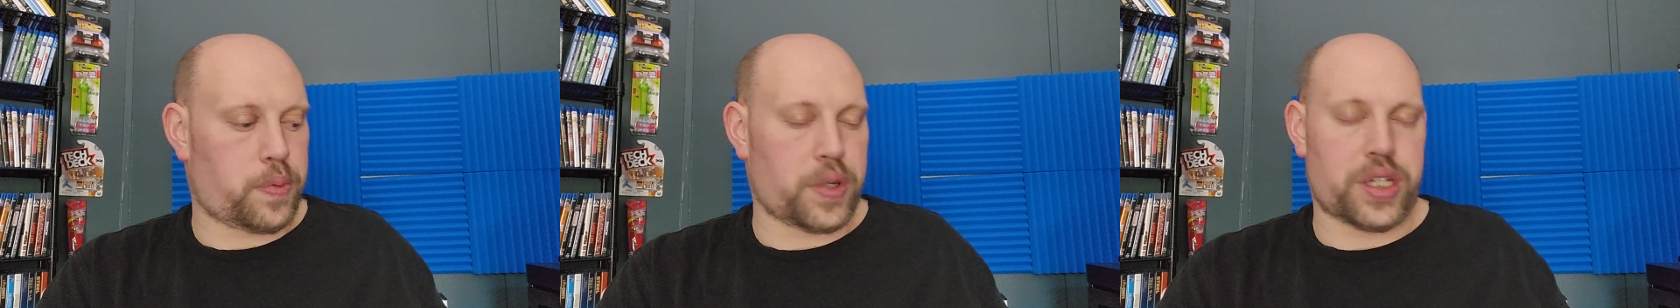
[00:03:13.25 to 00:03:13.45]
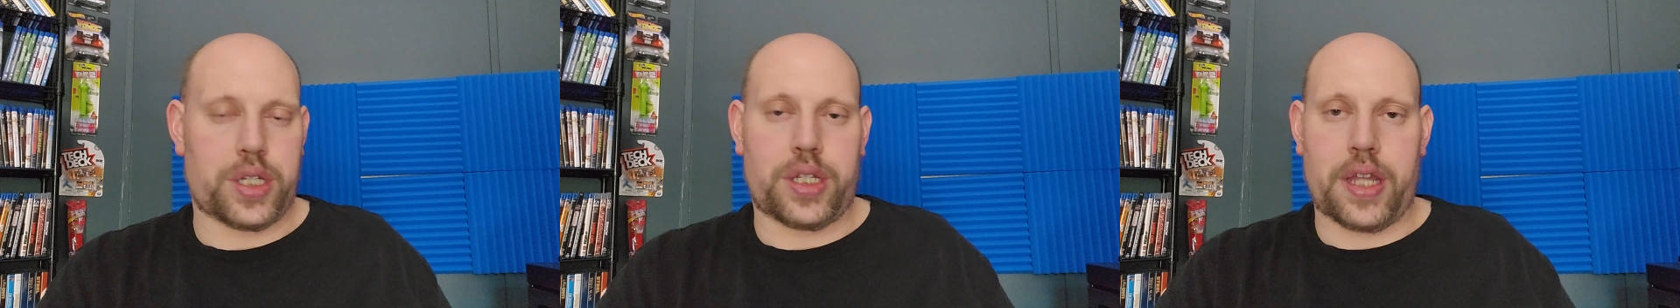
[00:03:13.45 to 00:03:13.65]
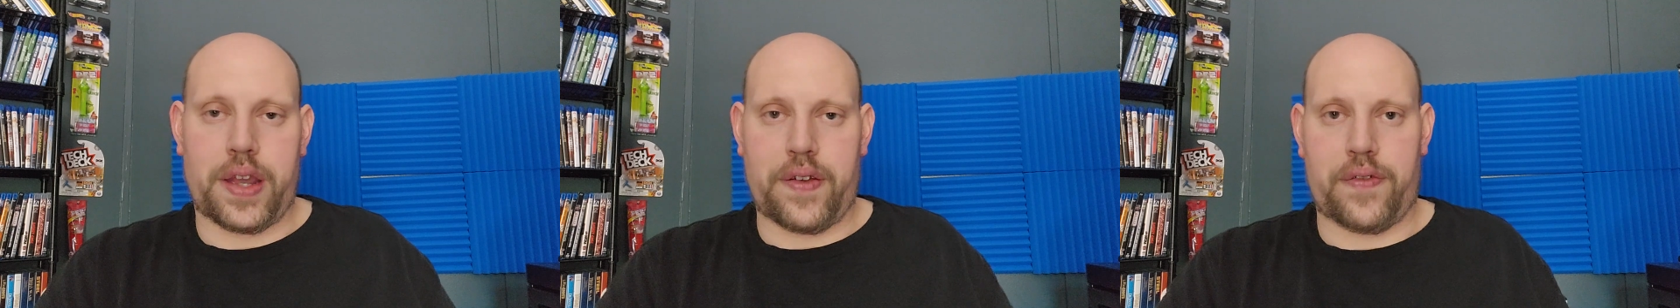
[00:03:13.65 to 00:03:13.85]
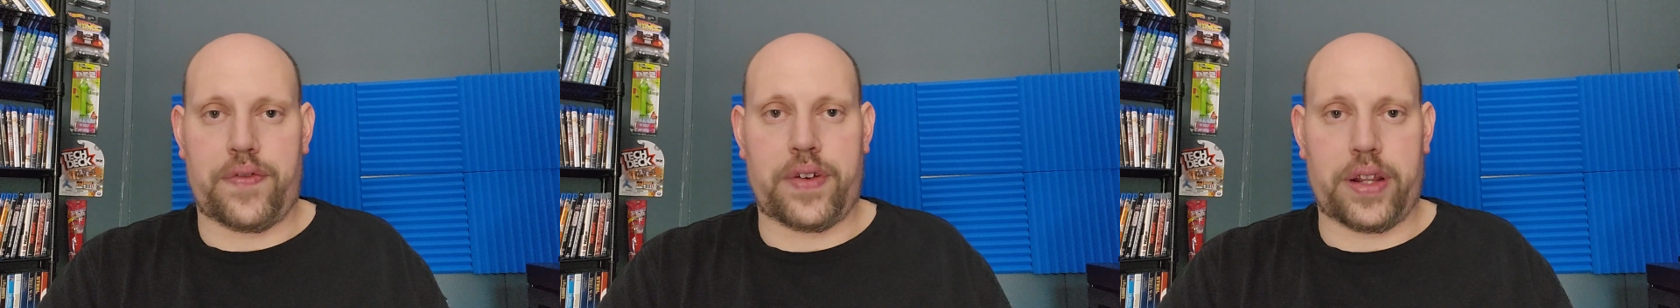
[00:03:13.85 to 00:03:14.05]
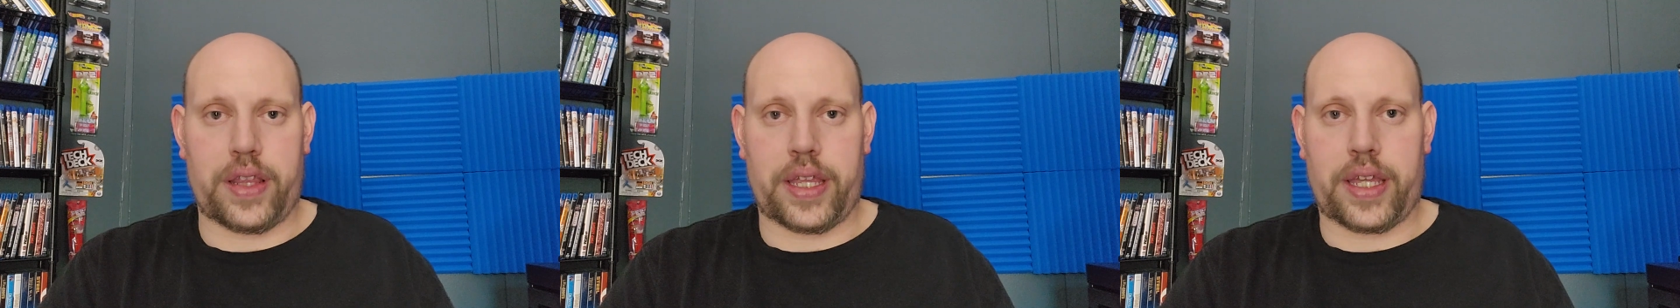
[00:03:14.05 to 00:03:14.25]
which
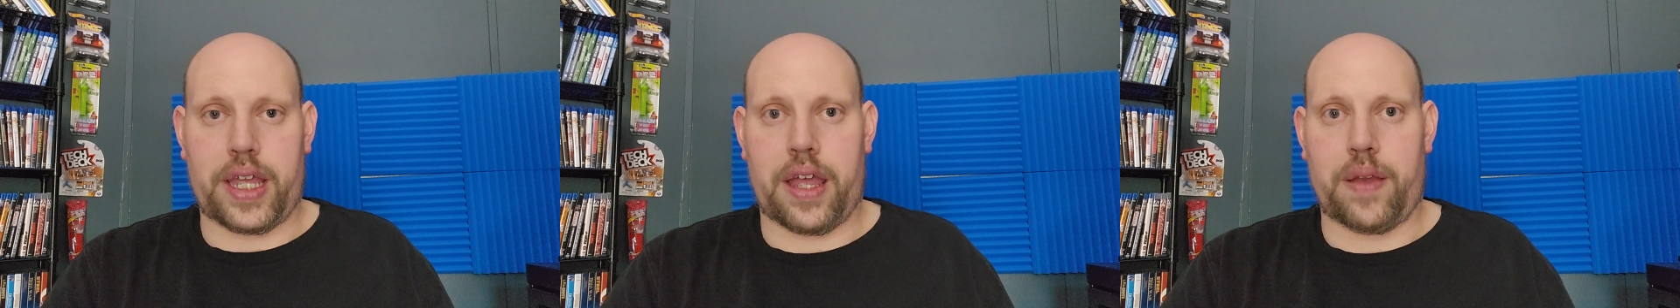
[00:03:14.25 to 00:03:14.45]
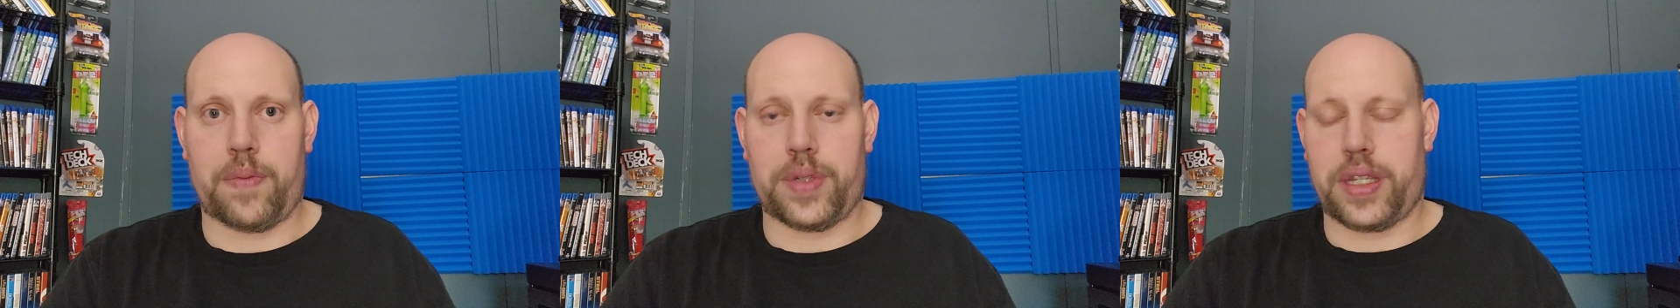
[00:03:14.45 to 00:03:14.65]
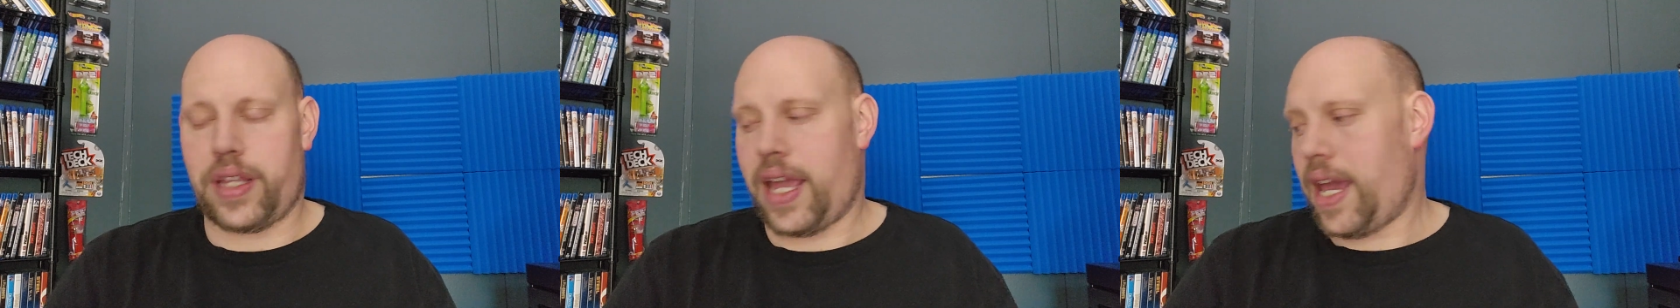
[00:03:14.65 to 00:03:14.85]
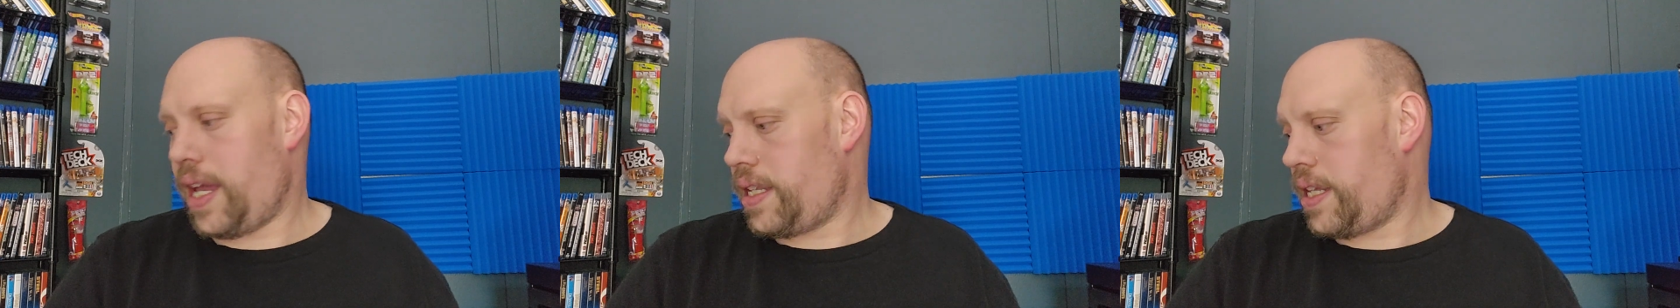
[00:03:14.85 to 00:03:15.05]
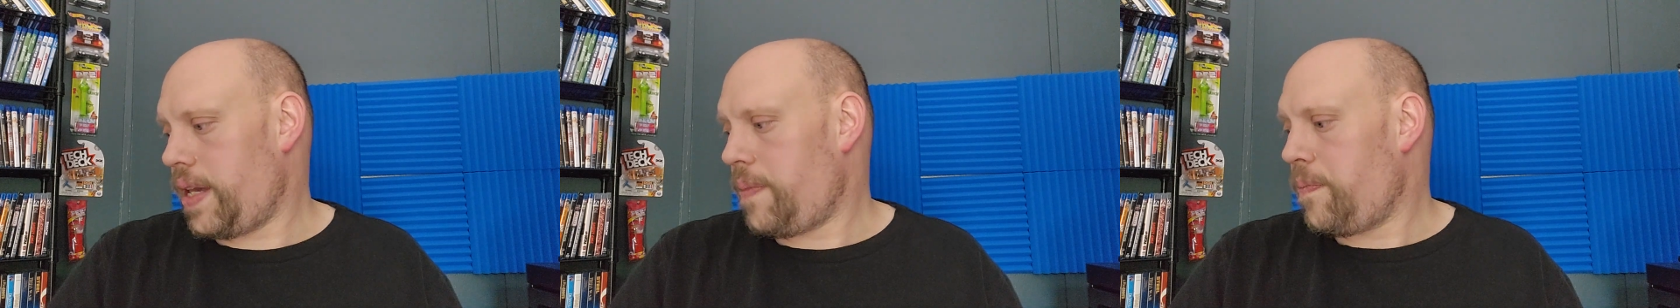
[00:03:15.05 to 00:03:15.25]
definitely comes in
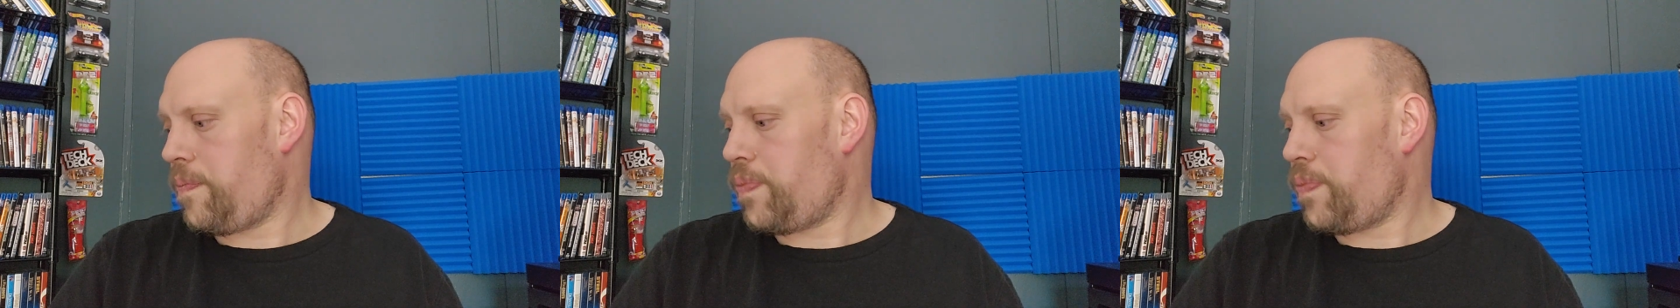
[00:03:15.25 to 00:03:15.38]
handy.